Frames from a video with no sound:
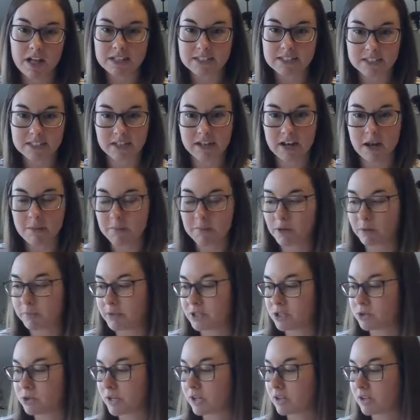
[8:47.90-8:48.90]
a lesson I'm
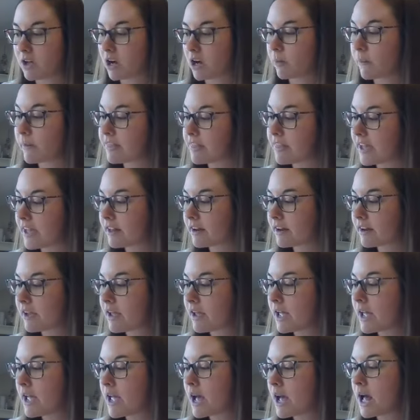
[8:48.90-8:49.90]
going to be doing along with it.
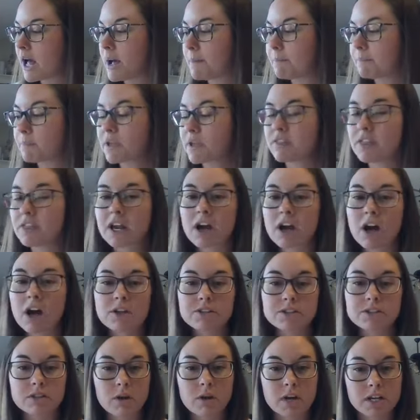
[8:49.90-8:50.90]
And then
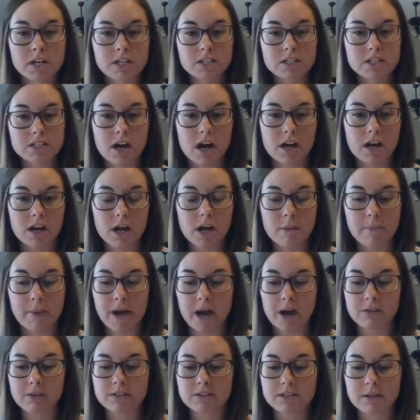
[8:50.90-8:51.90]
I also wanted to talk
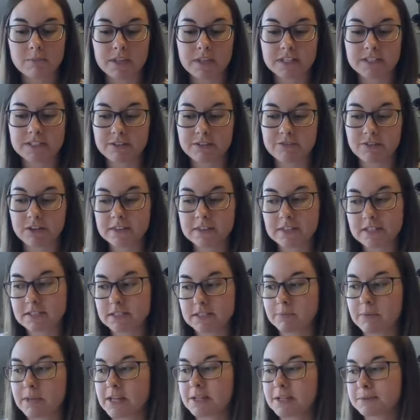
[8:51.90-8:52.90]
about something different
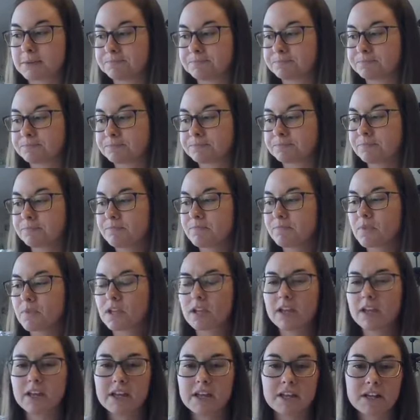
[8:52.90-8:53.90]
this week
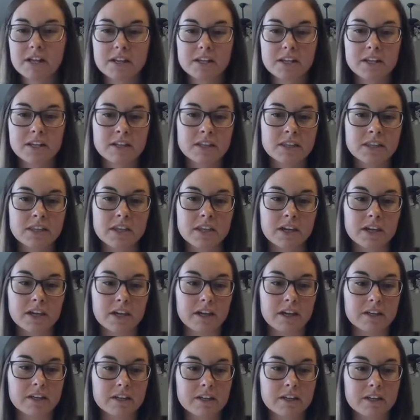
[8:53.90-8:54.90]
in
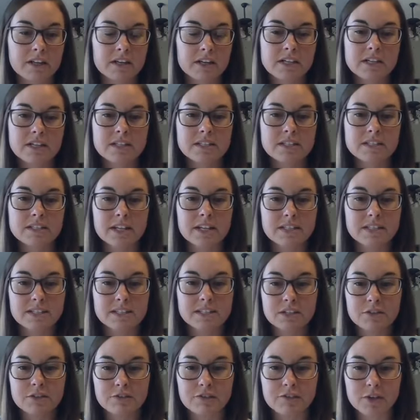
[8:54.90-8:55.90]
the
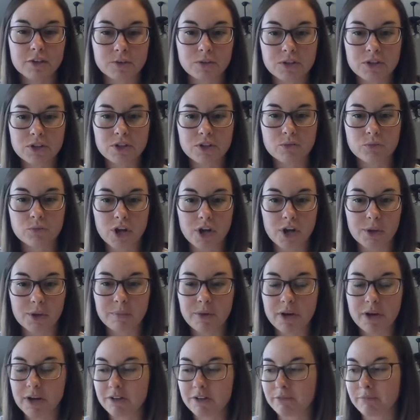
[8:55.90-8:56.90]
sense in the field in the
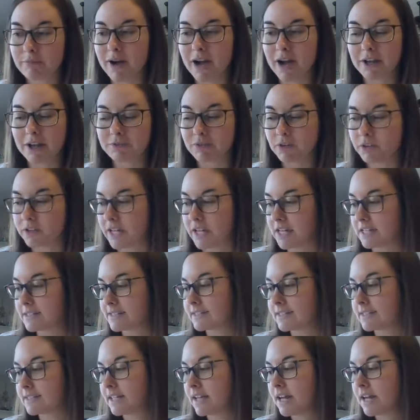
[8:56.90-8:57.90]
realm of
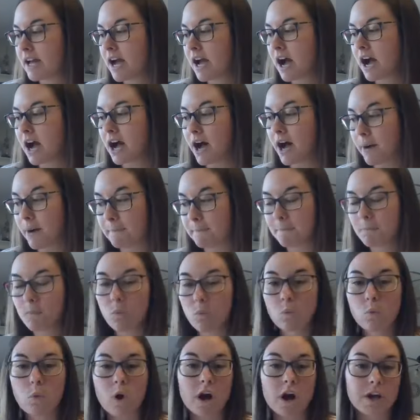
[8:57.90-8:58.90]
mindfulness.
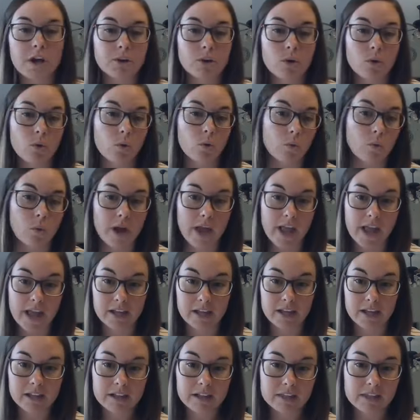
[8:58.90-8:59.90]
One
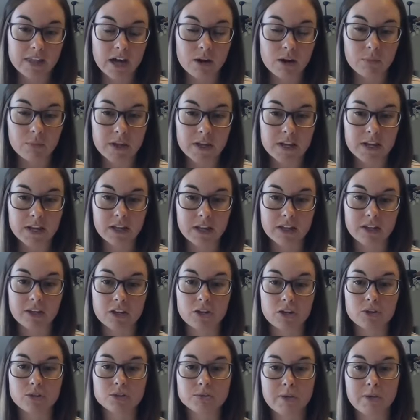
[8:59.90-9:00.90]
way that we
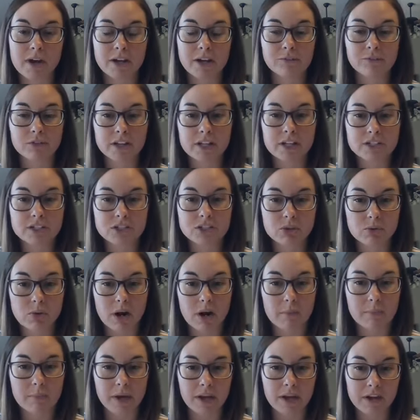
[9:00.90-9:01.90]
can use mindfulness
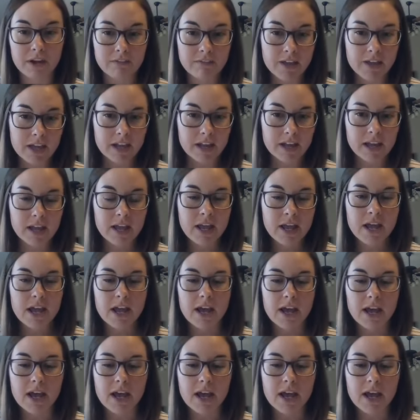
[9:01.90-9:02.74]
to our benefit